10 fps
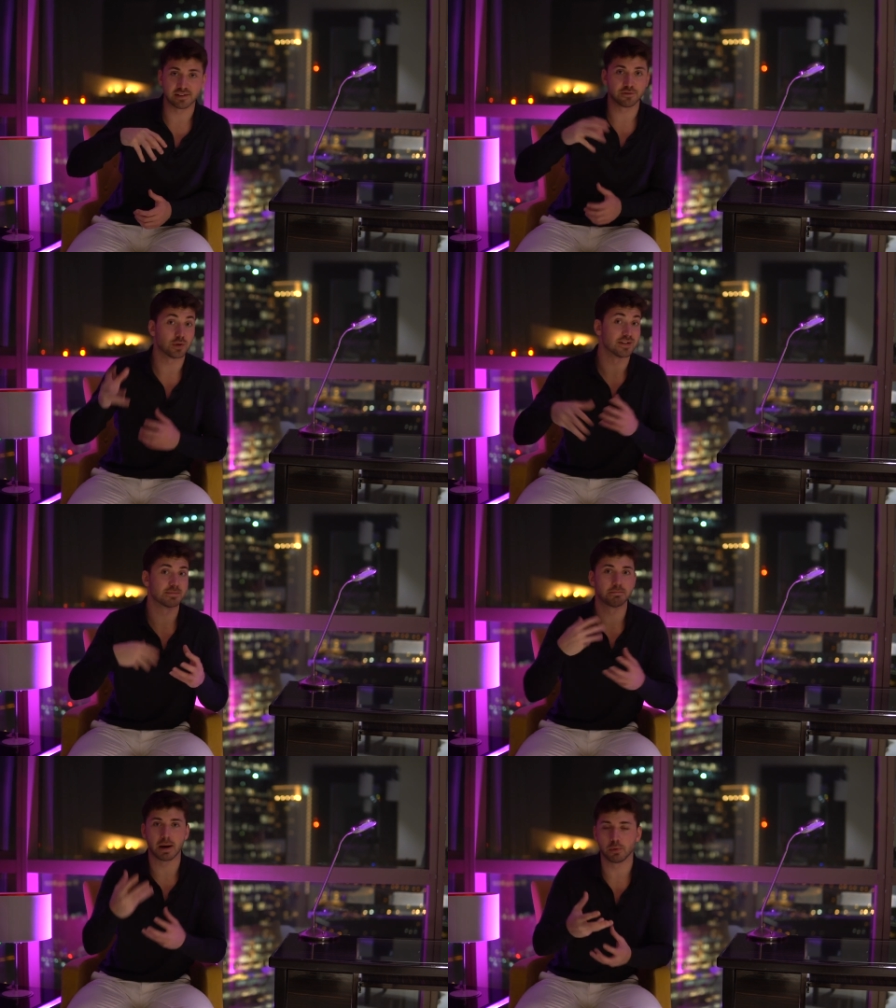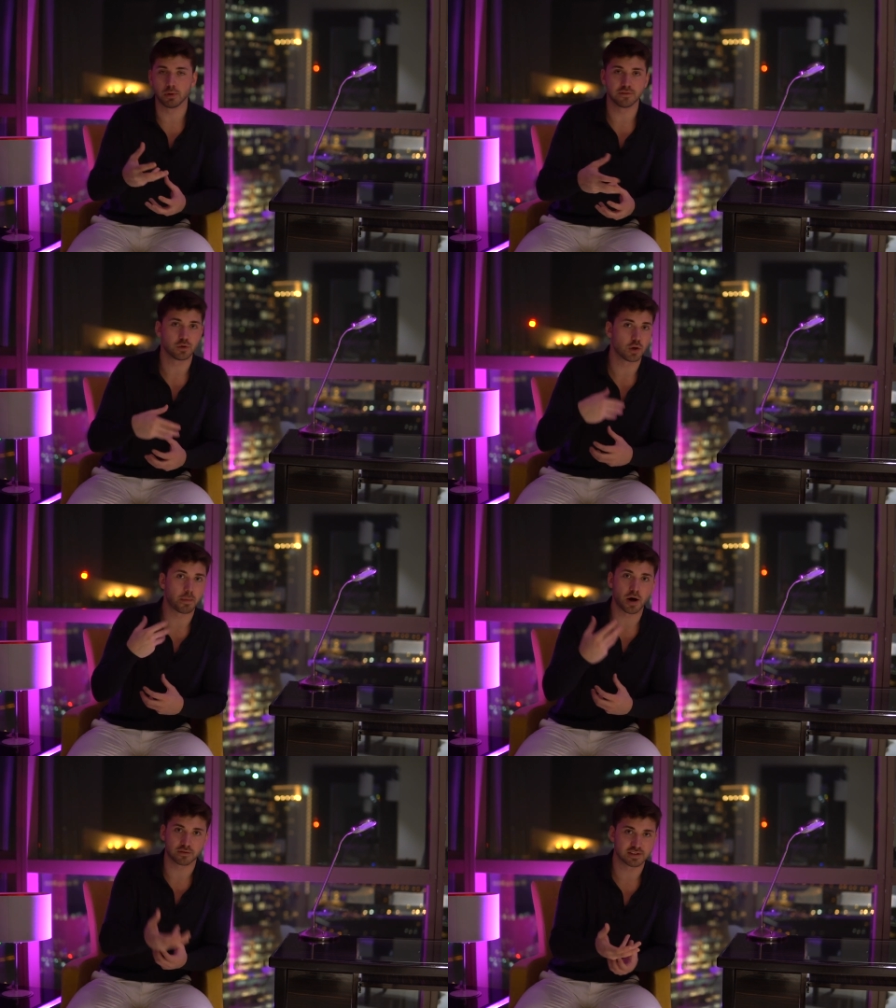if you're in this bubble, if you're a
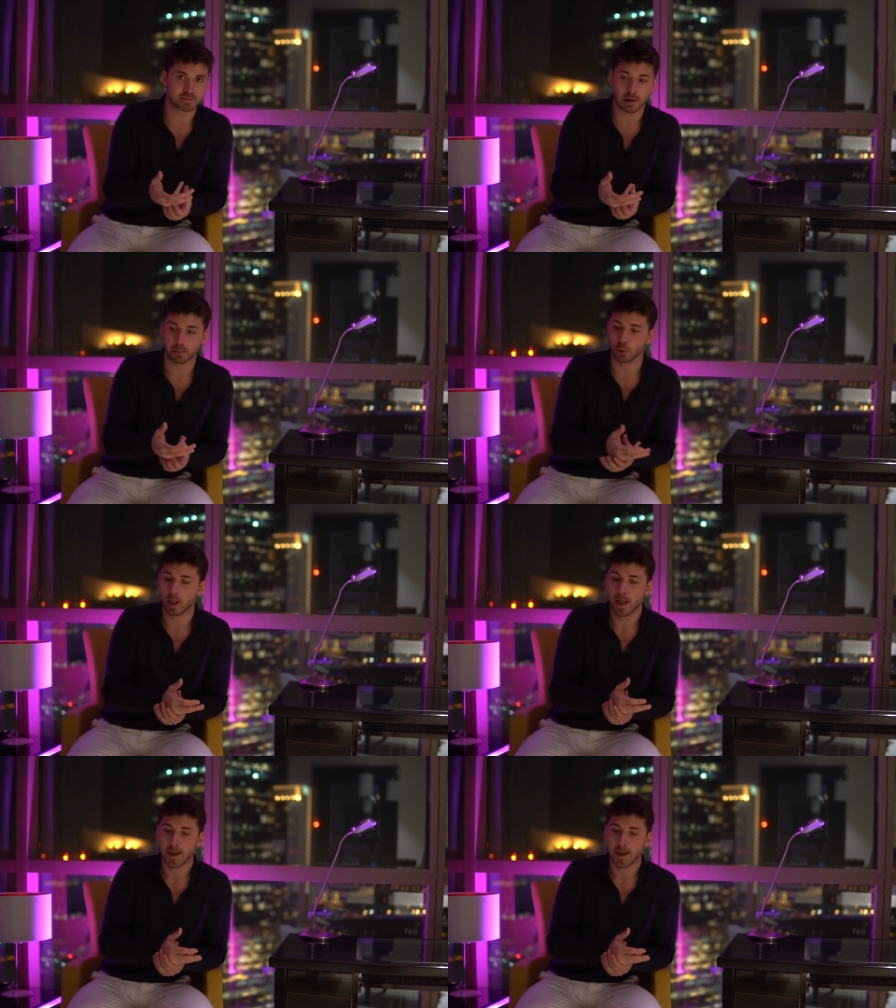part of this bubble